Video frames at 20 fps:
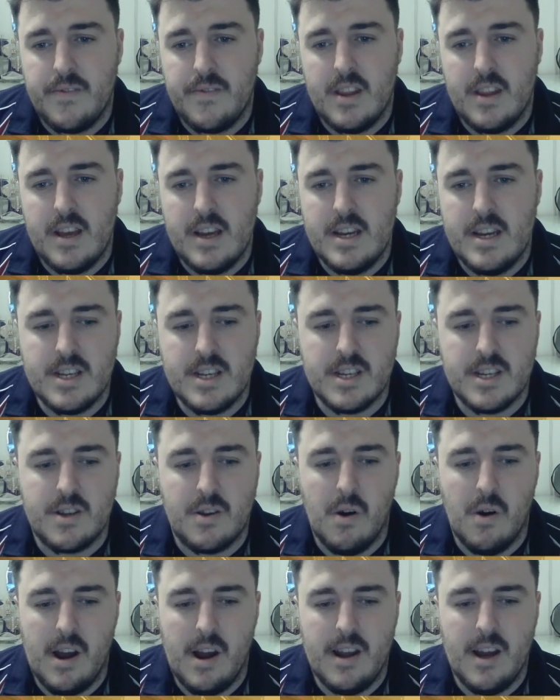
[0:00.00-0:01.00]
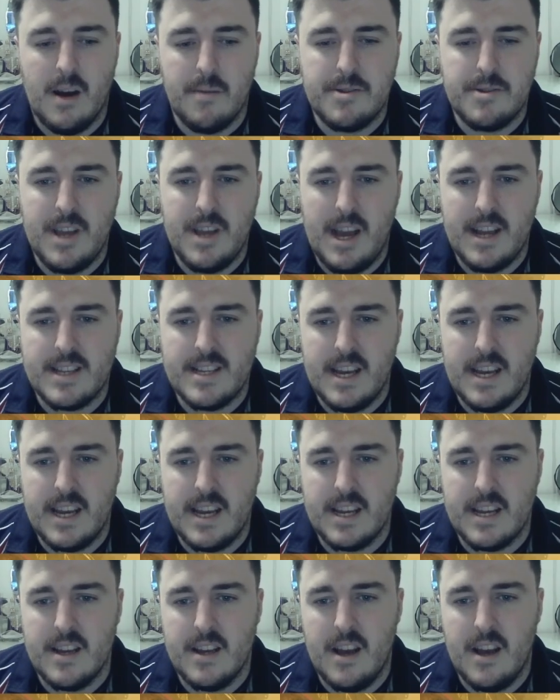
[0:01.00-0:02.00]
It's just quite
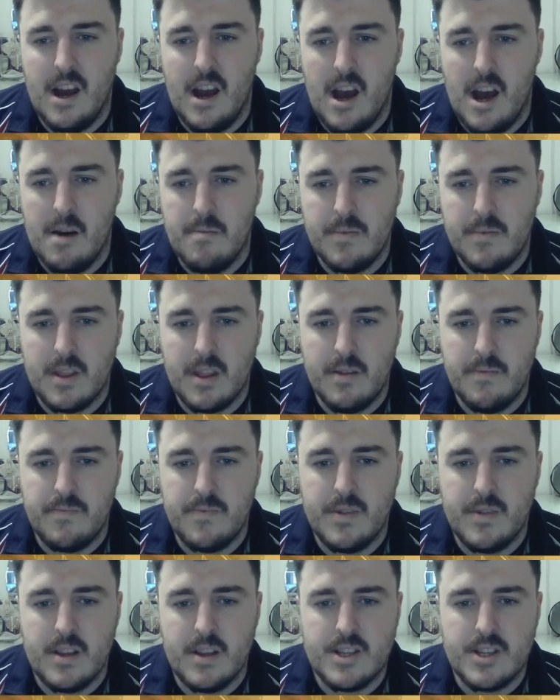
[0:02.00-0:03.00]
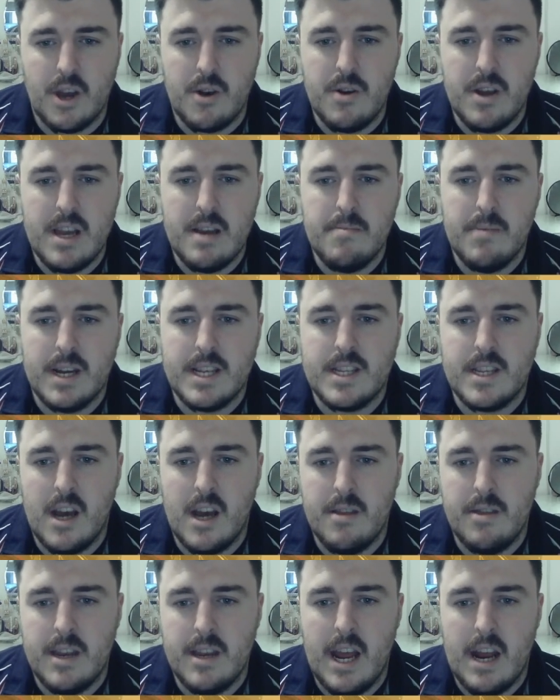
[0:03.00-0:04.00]
upsetting. So in my
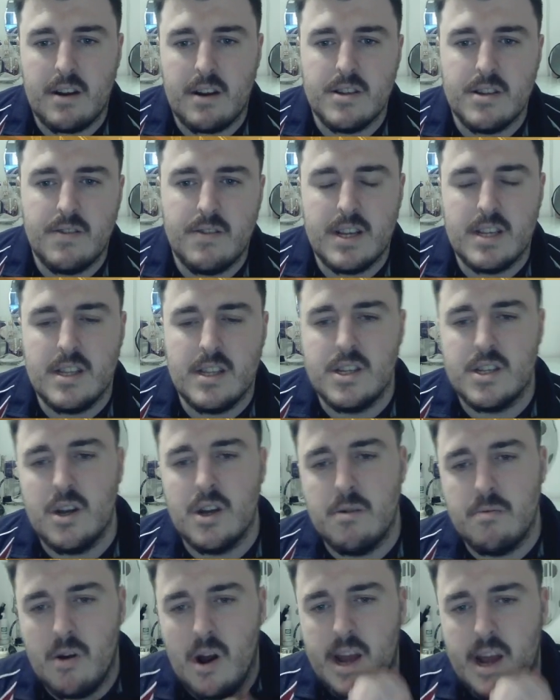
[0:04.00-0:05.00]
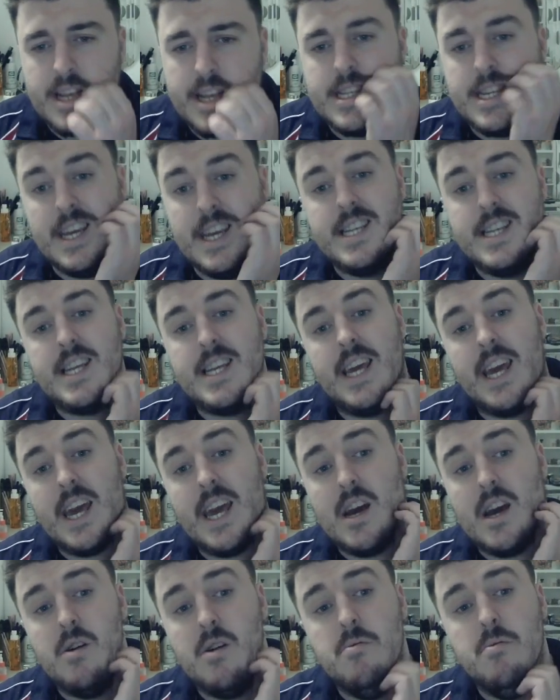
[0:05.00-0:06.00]
turn, the Necrosphinx at the top right did
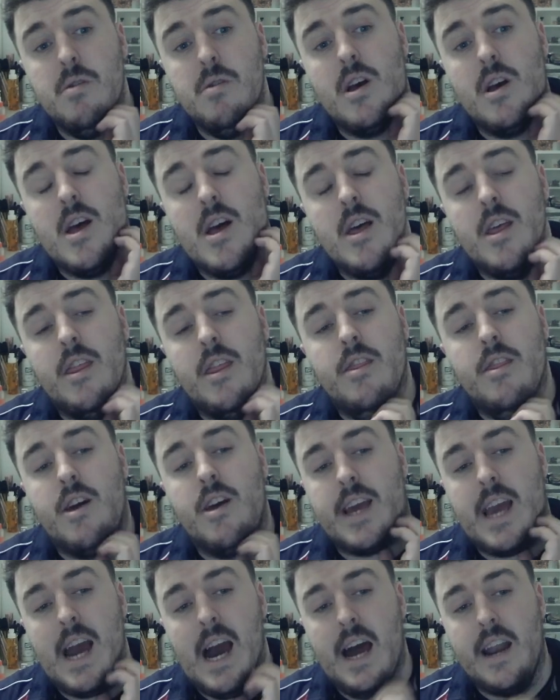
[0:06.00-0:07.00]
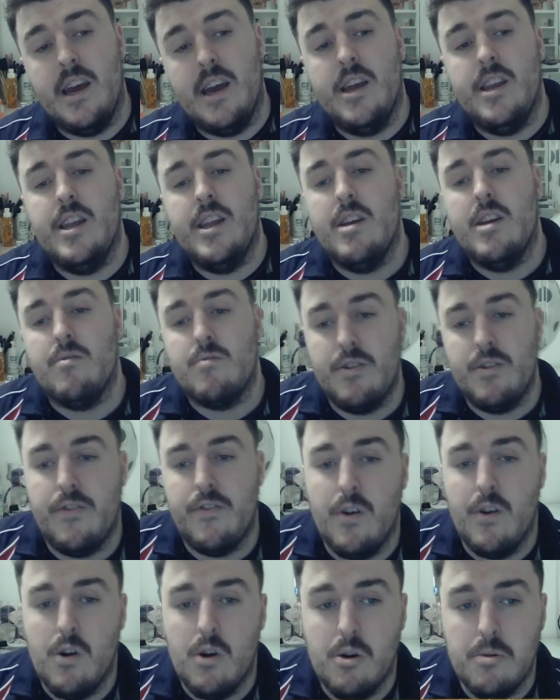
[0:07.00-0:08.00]
kill the cannon. It
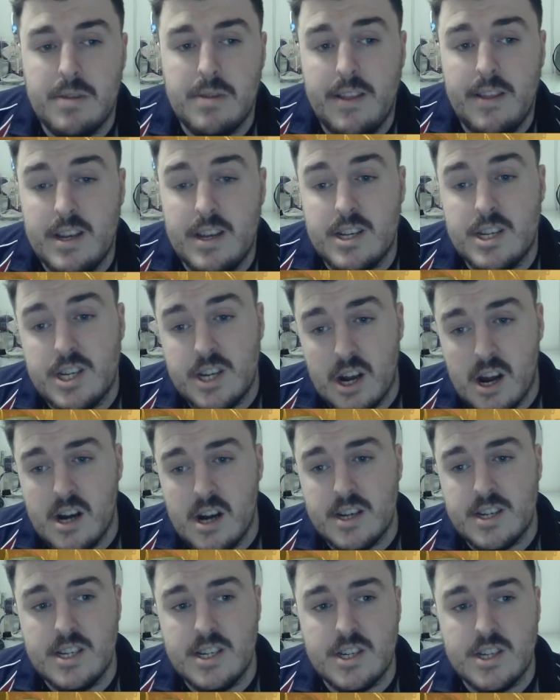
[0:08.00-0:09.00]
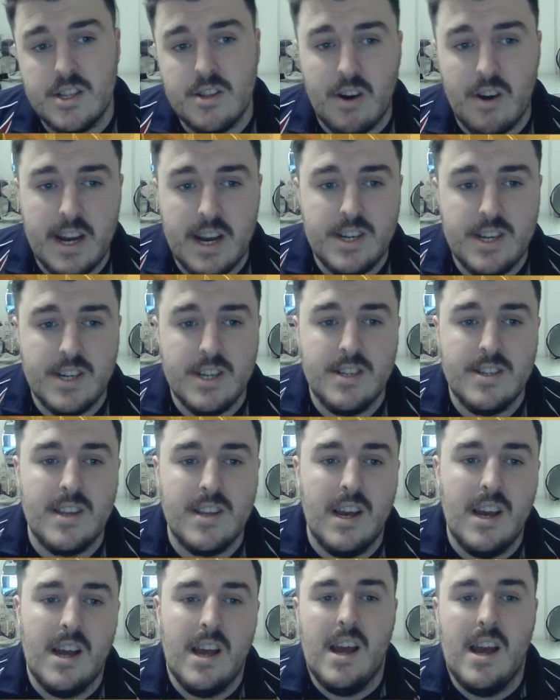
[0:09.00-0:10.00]
reformed and then charged into the rangers.
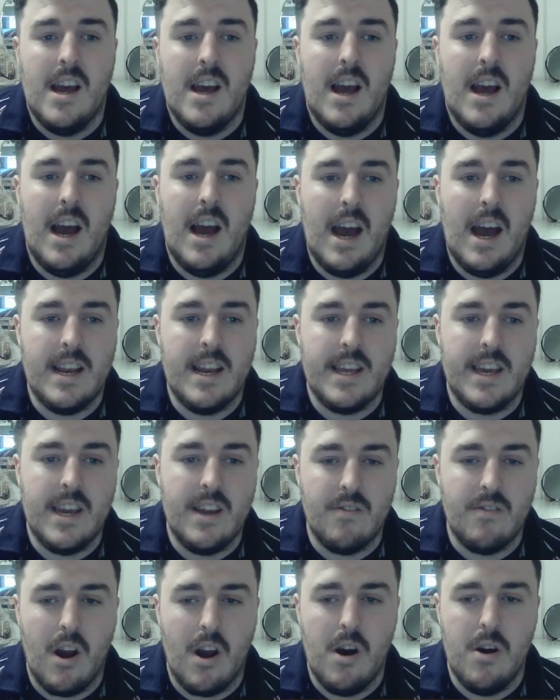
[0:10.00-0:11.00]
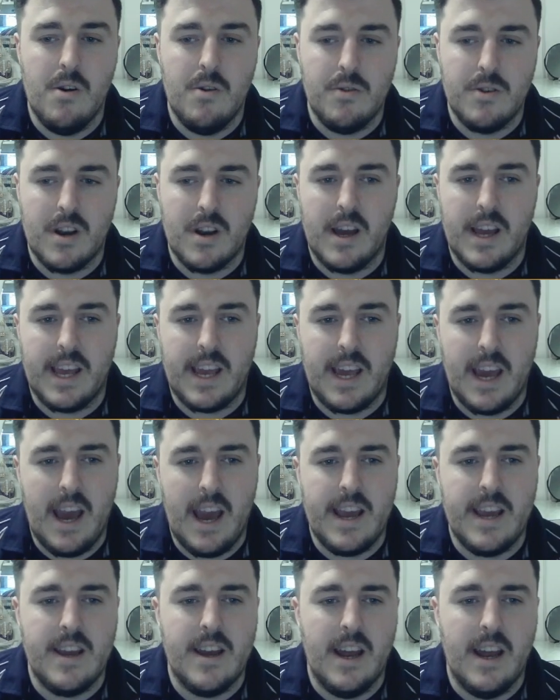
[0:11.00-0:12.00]
And he rolled like
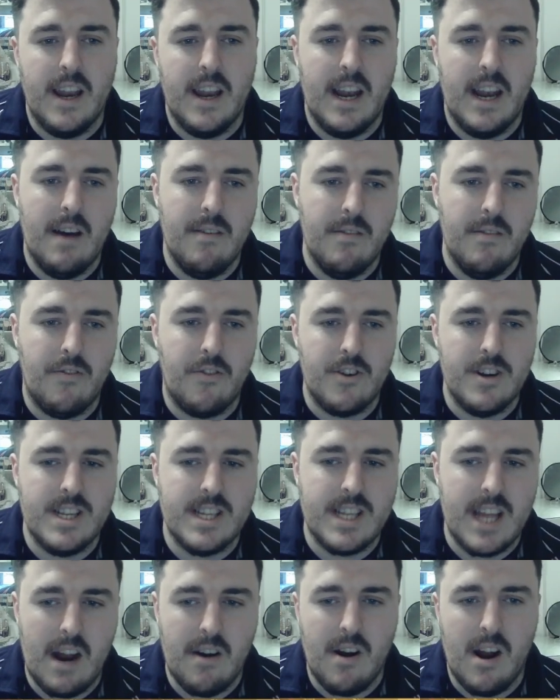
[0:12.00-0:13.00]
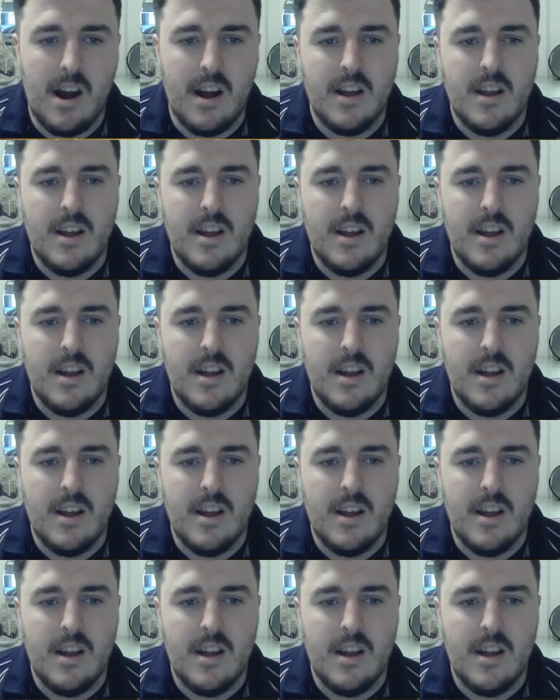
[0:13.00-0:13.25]
an 11 for his terror.